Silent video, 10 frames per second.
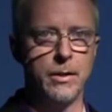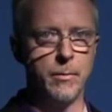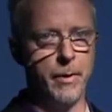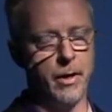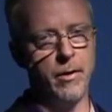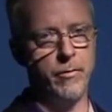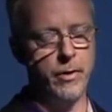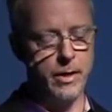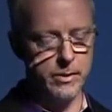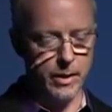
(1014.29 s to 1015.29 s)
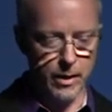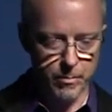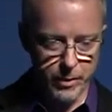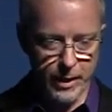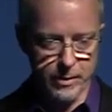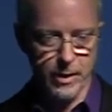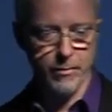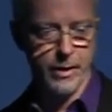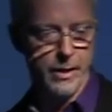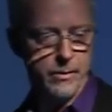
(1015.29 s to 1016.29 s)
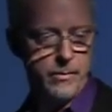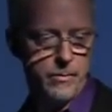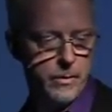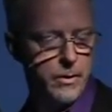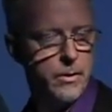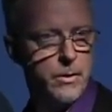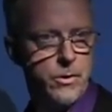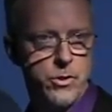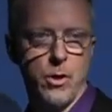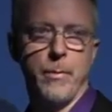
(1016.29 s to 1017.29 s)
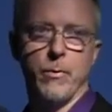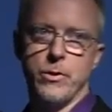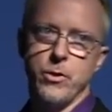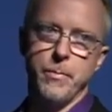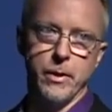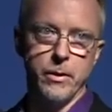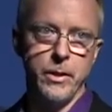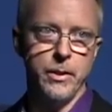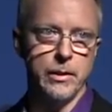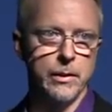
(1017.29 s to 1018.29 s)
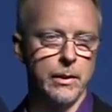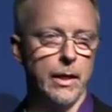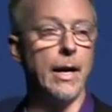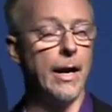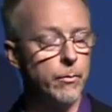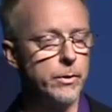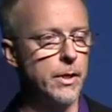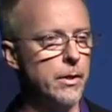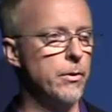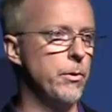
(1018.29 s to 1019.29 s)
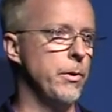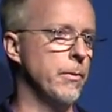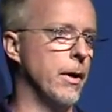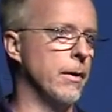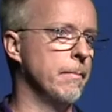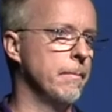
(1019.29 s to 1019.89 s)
To paraphrase Bria Savarin, show me what you build, and I will tell you who you are.